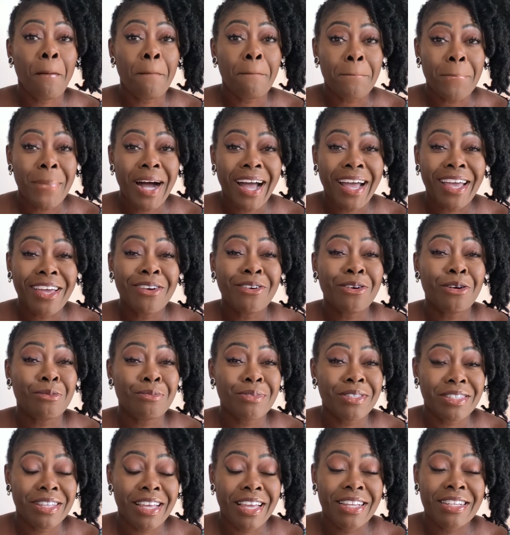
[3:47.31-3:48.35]
my home
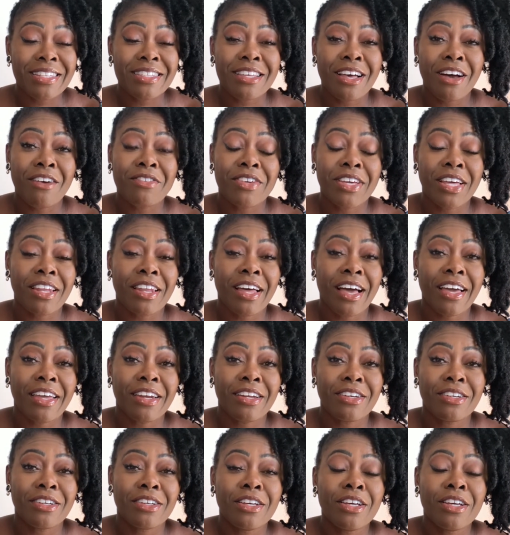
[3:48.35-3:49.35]
state, South Carolina.